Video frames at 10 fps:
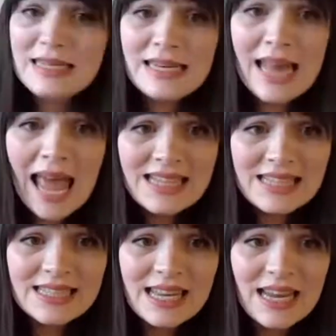
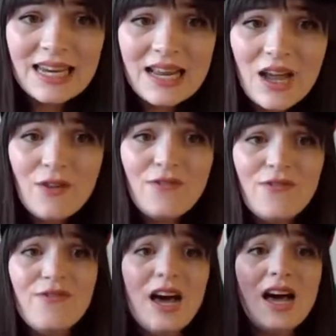Ned is in
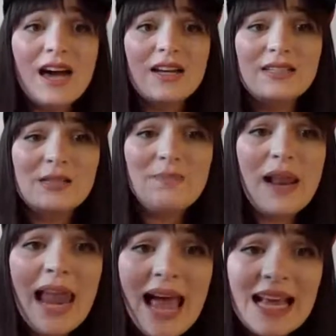first
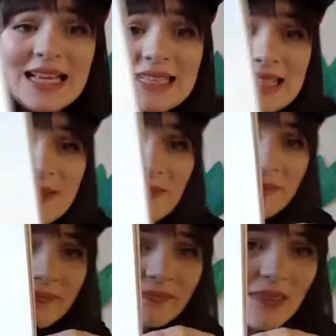place.
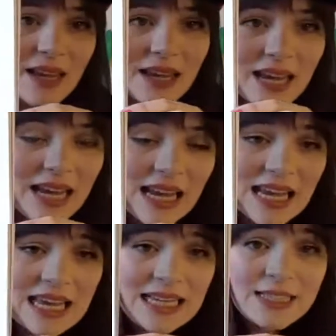
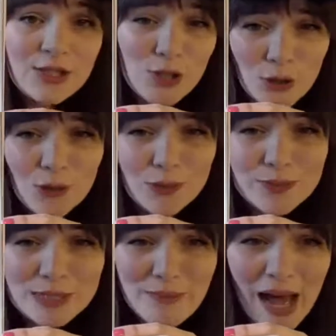He
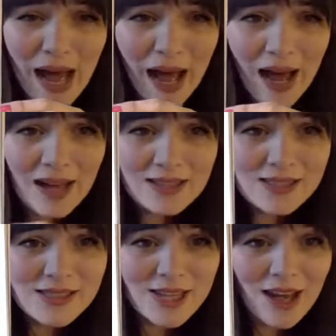zooms
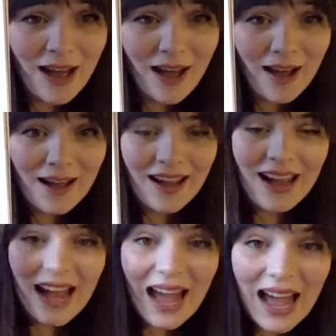past
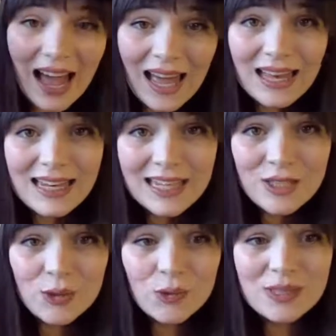a
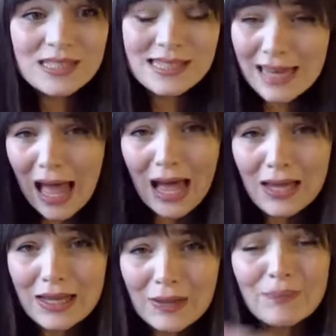little
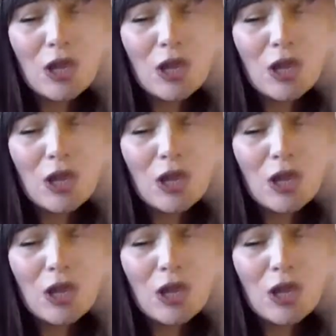slug.